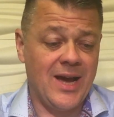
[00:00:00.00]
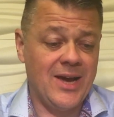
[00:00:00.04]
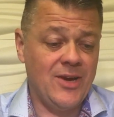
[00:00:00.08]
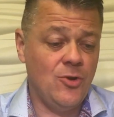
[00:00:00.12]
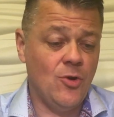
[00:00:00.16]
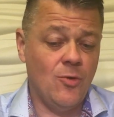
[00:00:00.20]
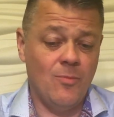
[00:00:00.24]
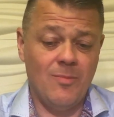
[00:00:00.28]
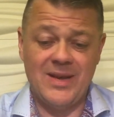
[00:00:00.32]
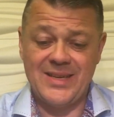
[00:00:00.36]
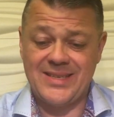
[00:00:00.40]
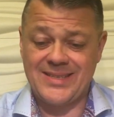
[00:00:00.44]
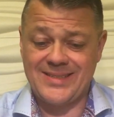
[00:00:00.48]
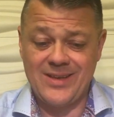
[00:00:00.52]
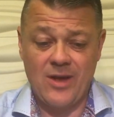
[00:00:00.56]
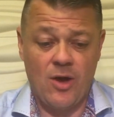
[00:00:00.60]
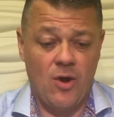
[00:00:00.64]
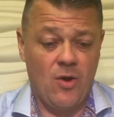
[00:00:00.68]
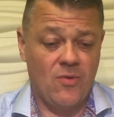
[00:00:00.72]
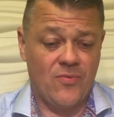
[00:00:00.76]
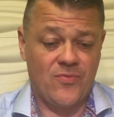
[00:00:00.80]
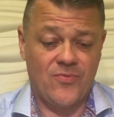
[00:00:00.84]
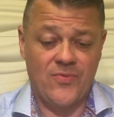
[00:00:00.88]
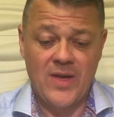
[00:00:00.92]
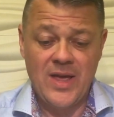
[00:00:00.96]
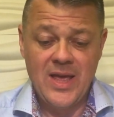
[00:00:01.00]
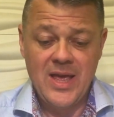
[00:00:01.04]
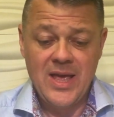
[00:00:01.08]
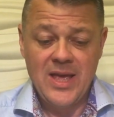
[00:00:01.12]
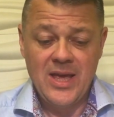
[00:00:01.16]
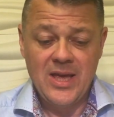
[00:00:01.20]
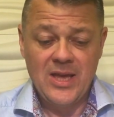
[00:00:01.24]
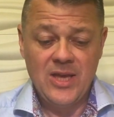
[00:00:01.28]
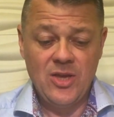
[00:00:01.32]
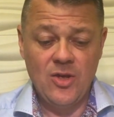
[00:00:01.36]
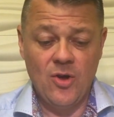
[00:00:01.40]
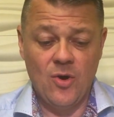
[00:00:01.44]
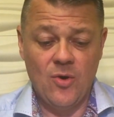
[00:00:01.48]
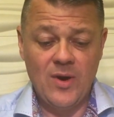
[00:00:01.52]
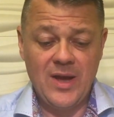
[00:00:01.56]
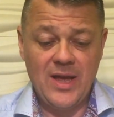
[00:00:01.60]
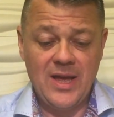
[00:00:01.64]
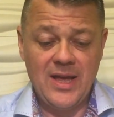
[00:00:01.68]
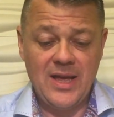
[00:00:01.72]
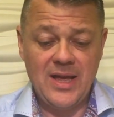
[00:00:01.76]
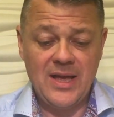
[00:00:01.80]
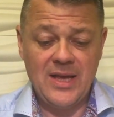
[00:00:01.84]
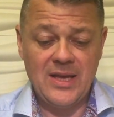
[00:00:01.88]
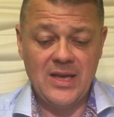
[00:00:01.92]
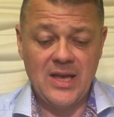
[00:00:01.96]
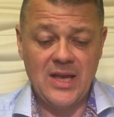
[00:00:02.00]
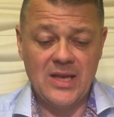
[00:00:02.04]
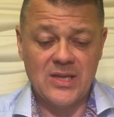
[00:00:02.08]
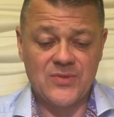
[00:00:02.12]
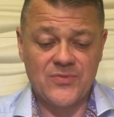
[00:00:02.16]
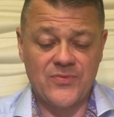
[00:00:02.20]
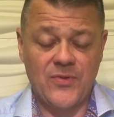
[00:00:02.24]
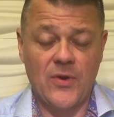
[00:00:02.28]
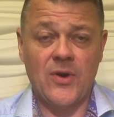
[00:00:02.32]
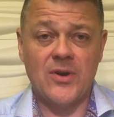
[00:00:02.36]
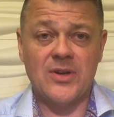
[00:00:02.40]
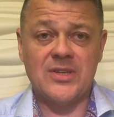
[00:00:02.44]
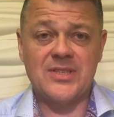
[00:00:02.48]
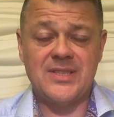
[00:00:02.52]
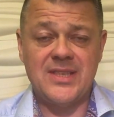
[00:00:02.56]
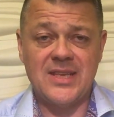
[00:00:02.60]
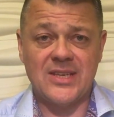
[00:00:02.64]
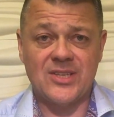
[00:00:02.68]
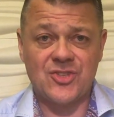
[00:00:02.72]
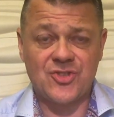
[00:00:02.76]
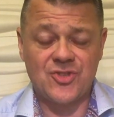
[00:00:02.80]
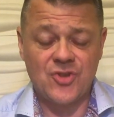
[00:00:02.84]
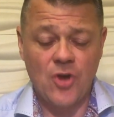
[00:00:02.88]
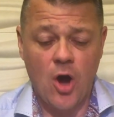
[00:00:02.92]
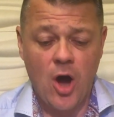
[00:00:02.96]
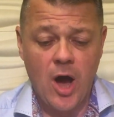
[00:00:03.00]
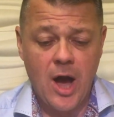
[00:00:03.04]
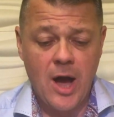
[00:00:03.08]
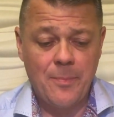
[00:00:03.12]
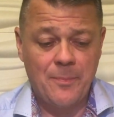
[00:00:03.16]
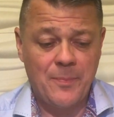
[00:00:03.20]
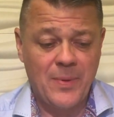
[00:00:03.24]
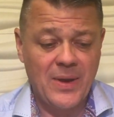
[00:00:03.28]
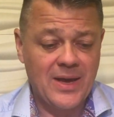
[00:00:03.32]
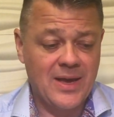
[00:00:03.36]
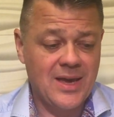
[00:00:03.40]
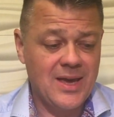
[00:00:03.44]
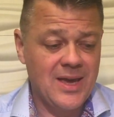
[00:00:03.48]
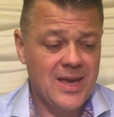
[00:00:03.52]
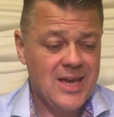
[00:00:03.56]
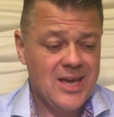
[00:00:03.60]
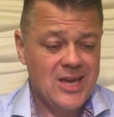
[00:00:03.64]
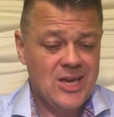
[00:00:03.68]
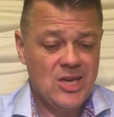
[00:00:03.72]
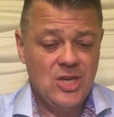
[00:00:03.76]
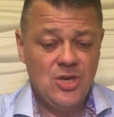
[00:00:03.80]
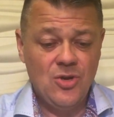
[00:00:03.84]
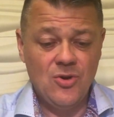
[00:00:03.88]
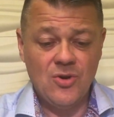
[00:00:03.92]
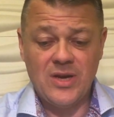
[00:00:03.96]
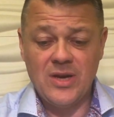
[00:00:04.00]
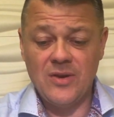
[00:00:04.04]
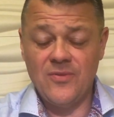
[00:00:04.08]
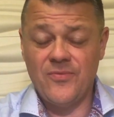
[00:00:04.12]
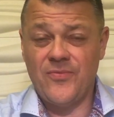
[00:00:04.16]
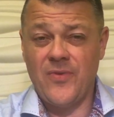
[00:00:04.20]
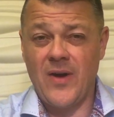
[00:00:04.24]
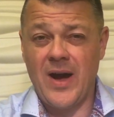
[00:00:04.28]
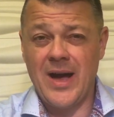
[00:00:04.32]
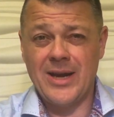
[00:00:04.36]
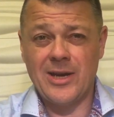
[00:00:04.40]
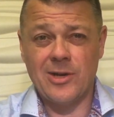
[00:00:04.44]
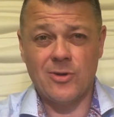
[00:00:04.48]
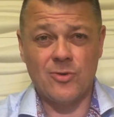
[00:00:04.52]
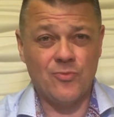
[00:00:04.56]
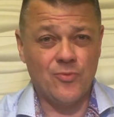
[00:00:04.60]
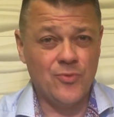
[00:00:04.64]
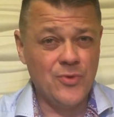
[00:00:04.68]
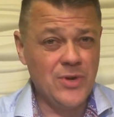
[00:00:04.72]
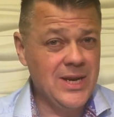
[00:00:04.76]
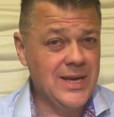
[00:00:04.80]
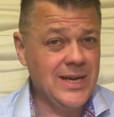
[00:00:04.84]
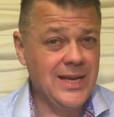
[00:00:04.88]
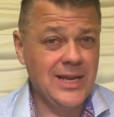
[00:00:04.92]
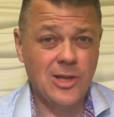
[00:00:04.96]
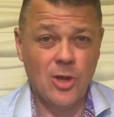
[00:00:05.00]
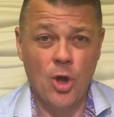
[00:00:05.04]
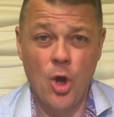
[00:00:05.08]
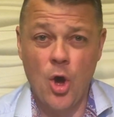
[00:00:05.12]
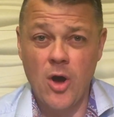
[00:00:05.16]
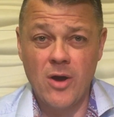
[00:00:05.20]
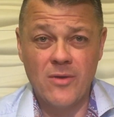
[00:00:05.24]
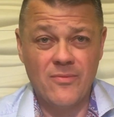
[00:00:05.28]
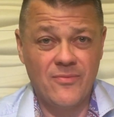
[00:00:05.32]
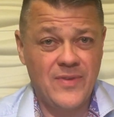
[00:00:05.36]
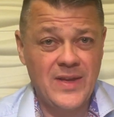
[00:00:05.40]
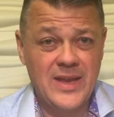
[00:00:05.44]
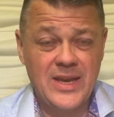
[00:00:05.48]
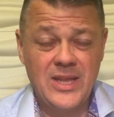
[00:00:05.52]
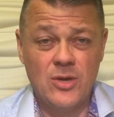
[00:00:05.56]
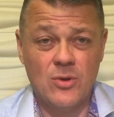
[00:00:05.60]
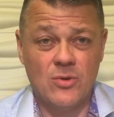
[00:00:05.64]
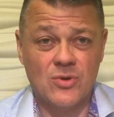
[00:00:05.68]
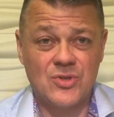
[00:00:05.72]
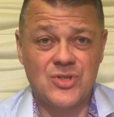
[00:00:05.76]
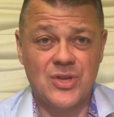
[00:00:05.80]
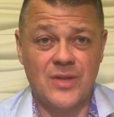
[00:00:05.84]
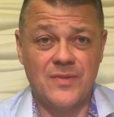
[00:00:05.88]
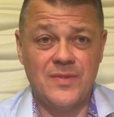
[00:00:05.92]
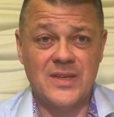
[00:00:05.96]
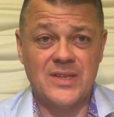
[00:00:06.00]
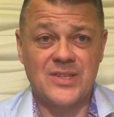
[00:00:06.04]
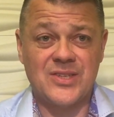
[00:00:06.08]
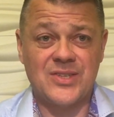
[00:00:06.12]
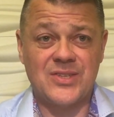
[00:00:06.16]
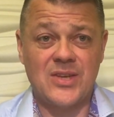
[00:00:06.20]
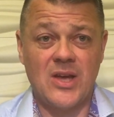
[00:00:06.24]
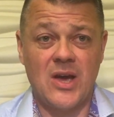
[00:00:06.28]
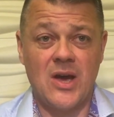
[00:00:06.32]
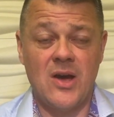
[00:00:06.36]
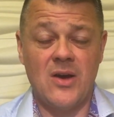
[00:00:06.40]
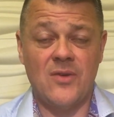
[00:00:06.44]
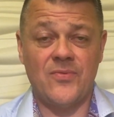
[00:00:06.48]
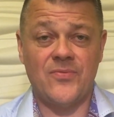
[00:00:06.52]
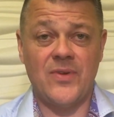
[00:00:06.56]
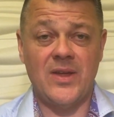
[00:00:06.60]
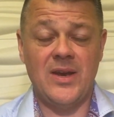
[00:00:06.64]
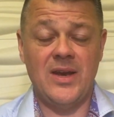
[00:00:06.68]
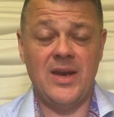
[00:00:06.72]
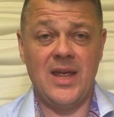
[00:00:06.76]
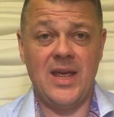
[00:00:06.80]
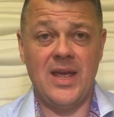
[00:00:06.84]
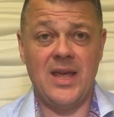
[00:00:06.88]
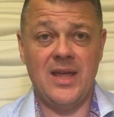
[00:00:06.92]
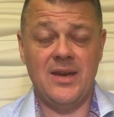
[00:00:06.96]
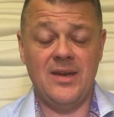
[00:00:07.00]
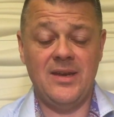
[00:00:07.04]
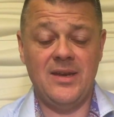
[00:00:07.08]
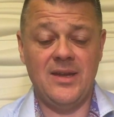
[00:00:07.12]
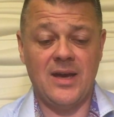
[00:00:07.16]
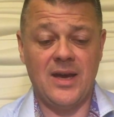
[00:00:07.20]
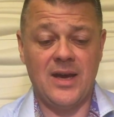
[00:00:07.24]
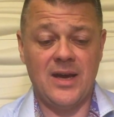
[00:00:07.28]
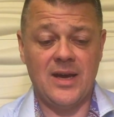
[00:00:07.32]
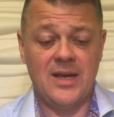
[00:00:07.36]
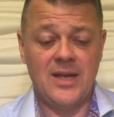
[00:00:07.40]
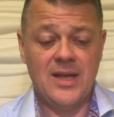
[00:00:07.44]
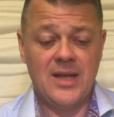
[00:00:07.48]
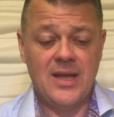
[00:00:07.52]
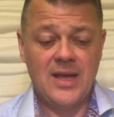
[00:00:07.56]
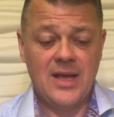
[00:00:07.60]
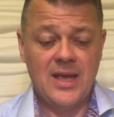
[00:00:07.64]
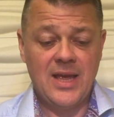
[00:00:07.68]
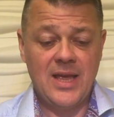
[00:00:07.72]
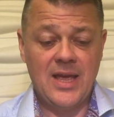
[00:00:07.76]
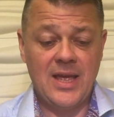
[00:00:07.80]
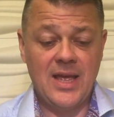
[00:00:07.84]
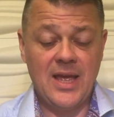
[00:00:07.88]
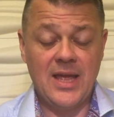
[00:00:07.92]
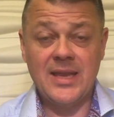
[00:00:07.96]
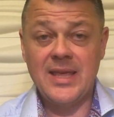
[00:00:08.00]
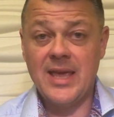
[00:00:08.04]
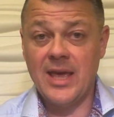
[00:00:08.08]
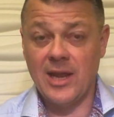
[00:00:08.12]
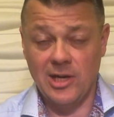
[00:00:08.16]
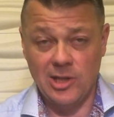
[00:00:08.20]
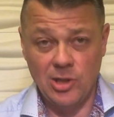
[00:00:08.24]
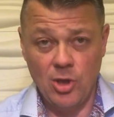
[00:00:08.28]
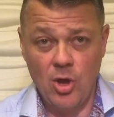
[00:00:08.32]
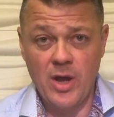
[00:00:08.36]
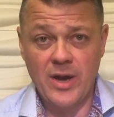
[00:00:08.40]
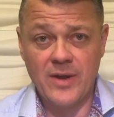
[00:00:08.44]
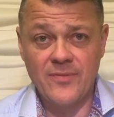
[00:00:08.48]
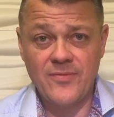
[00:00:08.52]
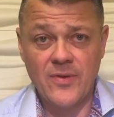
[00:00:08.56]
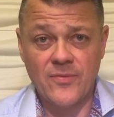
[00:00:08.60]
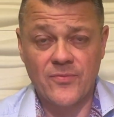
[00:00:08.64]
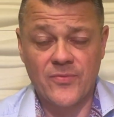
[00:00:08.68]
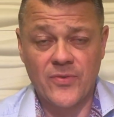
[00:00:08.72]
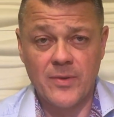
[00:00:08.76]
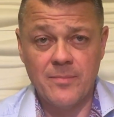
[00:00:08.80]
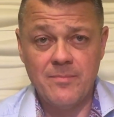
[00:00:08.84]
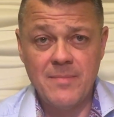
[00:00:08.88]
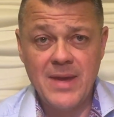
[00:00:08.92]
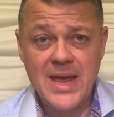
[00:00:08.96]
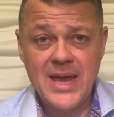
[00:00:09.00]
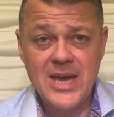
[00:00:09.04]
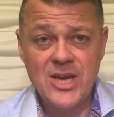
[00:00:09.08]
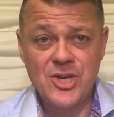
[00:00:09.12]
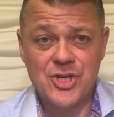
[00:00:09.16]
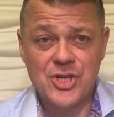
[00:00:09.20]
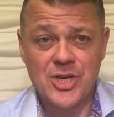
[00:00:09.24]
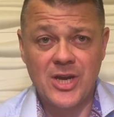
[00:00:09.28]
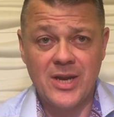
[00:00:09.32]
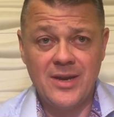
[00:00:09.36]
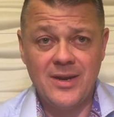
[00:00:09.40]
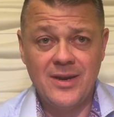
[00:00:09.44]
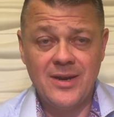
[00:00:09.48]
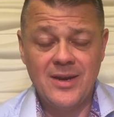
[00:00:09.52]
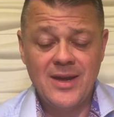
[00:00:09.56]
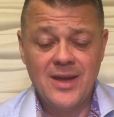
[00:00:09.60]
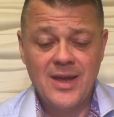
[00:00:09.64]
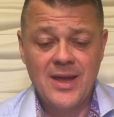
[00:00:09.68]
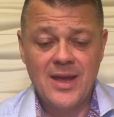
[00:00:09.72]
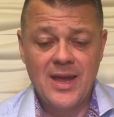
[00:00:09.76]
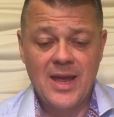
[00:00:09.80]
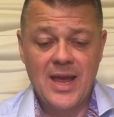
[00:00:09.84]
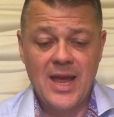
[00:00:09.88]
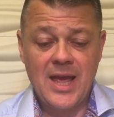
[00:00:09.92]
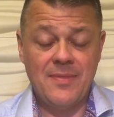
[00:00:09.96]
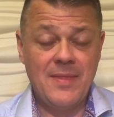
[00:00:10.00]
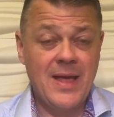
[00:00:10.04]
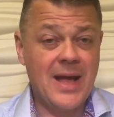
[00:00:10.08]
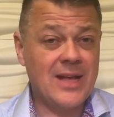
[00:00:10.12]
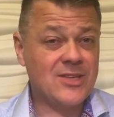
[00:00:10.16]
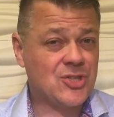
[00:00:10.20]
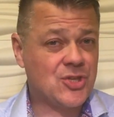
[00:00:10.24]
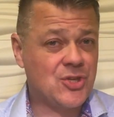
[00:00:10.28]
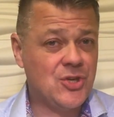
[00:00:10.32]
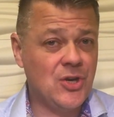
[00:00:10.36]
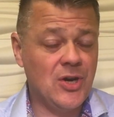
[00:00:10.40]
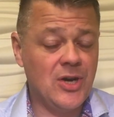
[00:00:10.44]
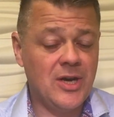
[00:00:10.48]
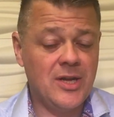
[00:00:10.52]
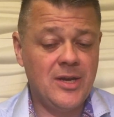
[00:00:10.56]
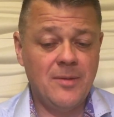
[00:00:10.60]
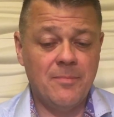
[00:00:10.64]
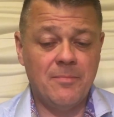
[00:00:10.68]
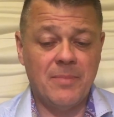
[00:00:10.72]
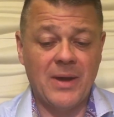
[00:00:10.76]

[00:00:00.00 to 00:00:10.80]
I know myself, you know, as far as this topic, you can find really long videos on this stuff and get a lot of information, and that's good.